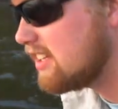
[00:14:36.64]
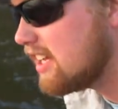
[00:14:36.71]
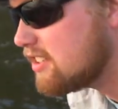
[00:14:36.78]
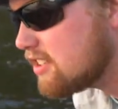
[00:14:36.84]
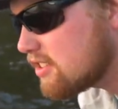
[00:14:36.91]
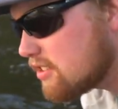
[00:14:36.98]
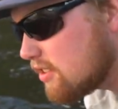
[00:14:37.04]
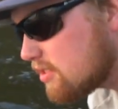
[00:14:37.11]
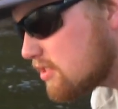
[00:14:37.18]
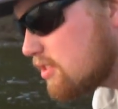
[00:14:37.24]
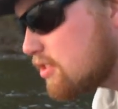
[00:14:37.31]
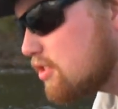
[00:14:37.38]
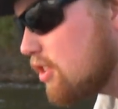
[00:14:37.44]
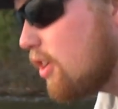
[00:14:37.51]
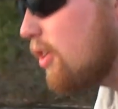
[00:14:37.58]
That just goes to
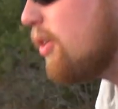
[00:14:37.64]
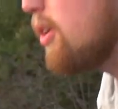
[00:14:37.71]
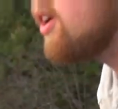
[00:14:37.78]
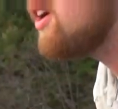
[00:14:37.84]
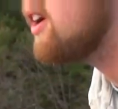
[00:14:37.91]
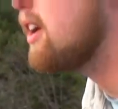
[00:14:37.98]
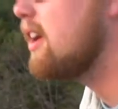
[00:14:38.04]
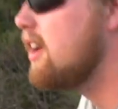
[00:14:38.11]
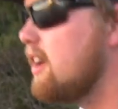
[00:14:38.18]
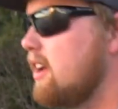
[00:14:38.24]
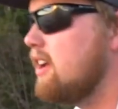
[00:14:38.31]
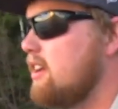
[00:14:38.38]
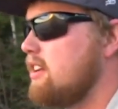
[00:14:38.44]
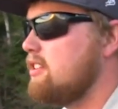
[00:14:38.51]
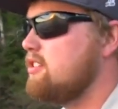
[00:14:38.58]
show
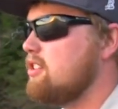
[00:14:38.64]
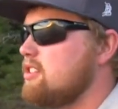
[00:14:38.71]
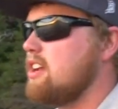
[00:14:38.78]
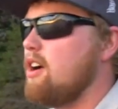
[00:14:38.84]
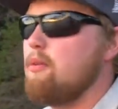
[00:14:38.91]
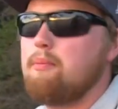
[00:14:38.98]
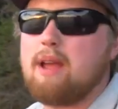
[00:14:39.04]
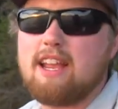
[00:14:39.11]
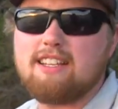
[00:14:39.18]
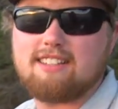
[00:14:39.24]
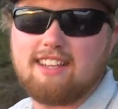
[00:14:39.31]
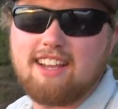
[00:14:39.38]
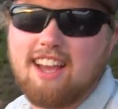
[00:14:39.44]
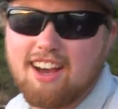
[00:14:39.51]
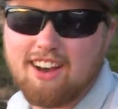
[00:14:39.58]
just how
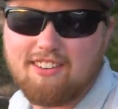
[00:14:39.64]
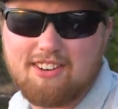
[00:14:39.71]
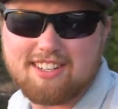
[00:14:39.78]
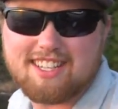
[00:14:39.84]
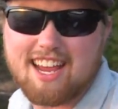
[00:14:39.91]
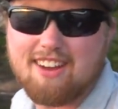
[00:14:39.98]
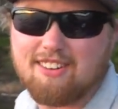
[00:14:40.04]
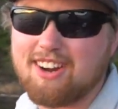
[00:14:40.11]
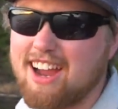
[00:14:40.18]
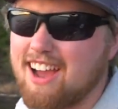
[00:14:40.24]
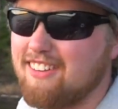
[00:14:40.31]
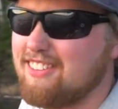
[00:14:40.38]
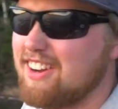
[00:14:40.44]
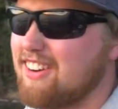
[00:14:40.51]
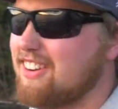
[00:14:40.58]
amazing of a day we're
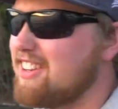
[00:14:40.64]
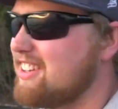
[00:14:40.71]
having out